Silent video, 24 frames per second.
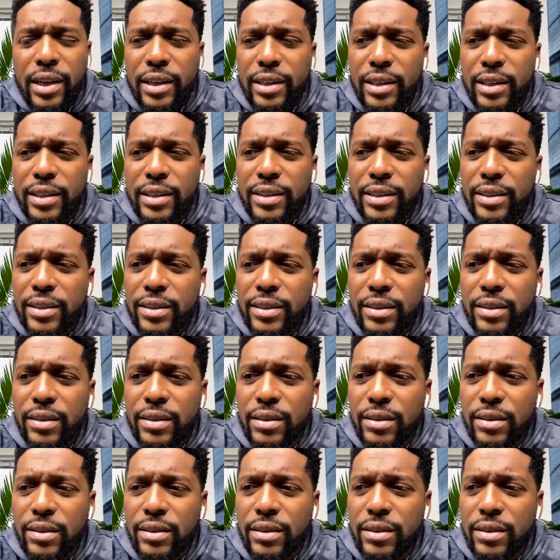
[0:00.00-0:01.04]
and it's
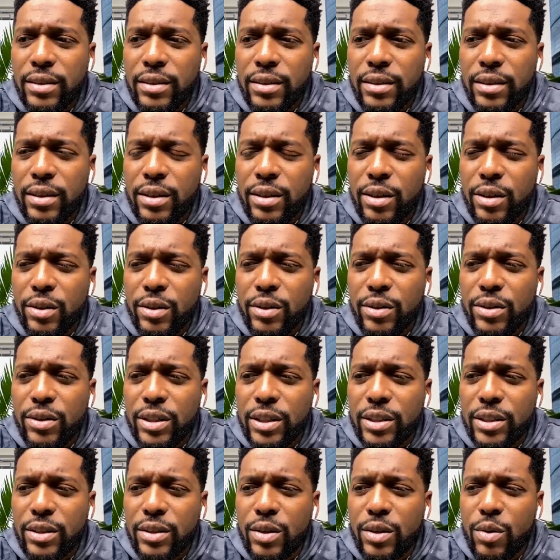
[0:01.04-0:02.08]
you know you
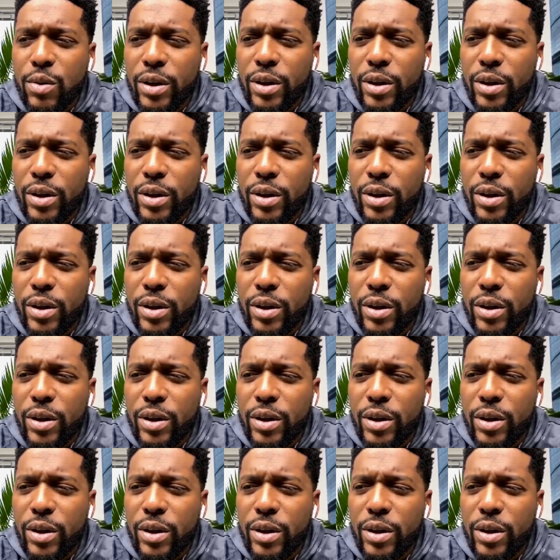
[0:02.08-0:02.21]
just